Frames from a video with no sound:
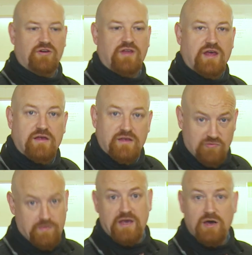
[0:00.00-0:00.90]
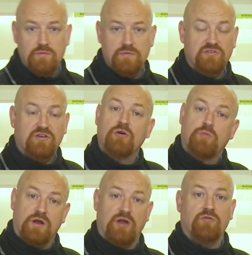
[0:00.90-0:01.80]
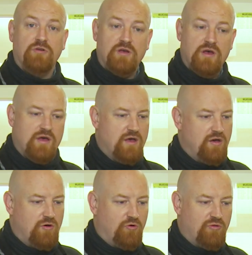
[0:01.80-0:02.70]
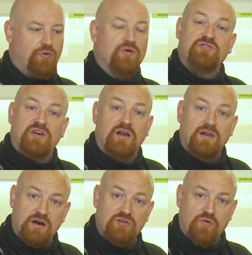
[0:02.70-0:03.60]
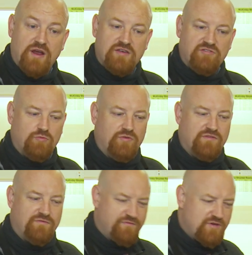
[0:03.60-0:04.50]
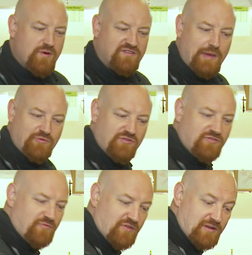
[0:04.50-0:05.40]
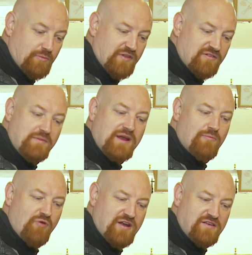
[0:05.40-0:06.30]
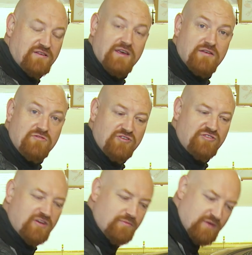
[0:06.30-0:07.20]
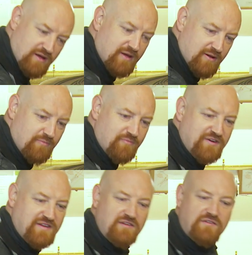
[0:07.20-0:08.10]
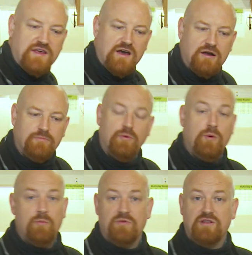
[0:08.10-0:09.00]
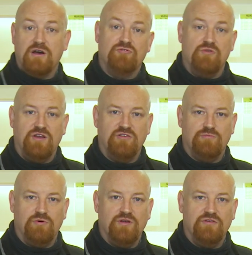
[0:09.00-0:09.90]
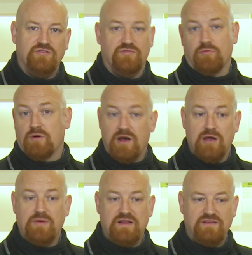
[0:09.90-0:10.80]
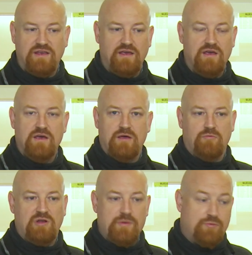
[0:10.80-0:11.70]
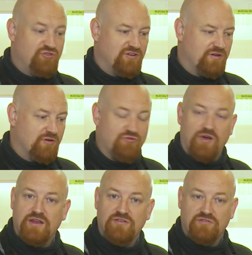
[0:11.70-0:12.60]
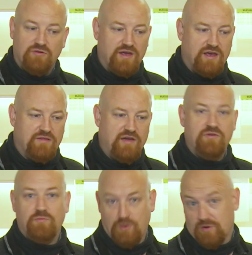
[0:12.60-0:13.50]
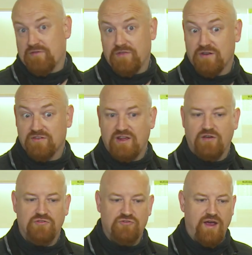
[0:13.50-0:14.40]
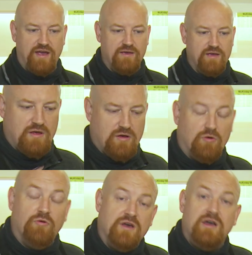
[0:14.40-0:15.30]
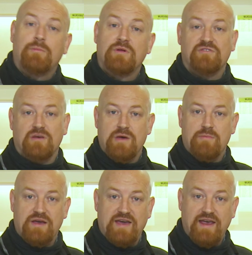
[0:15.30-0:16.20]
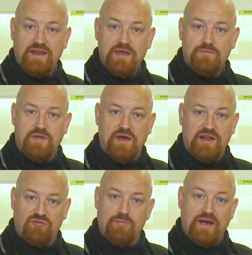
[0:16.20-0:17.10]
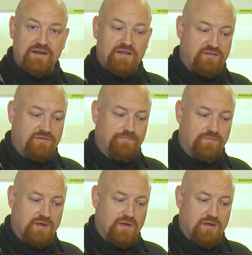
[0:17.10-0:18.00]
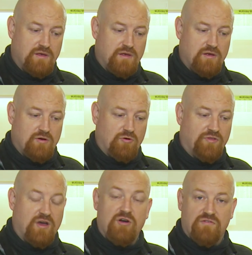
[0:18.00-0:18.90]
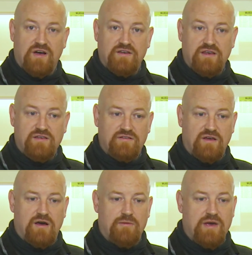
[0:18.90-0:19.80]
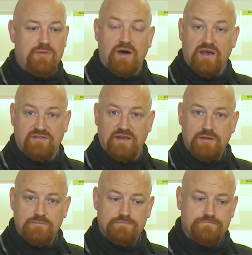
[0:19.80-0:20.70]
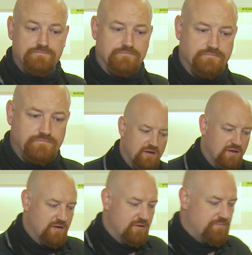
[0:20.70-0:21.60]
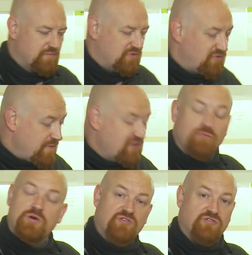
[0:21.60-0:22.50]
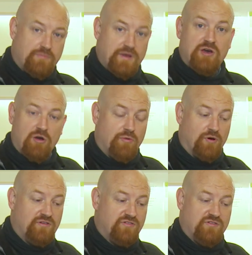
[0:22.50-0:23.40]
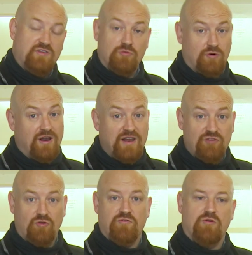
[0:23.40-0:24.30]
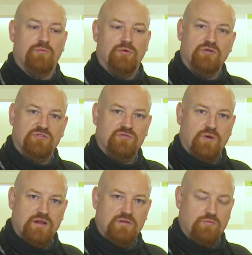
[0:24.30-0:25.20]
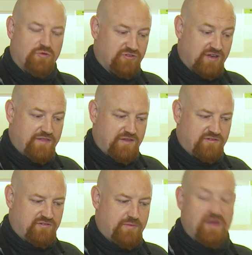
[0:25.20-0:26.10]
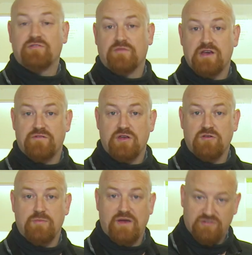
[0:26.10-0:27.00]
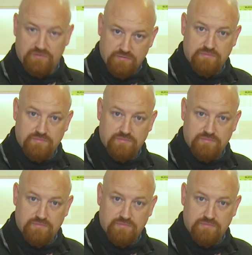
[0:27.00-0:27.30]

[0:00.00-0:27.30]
on here is Pico, it's code 100. All the points are large radius with a few exceptions. For example, there's a medium radius here just to fit it into the yard. We went with large radius points for reliability. We're going to be pushing long trains through here. We want everything to stay on the track. All the uncouplers are made by KD, they're electromagnets. All the RFIDs are made by Excel. So as I mentioned, we're using the Pico points. These are all electrofrog points as well. Once again, that's the best for giving you the best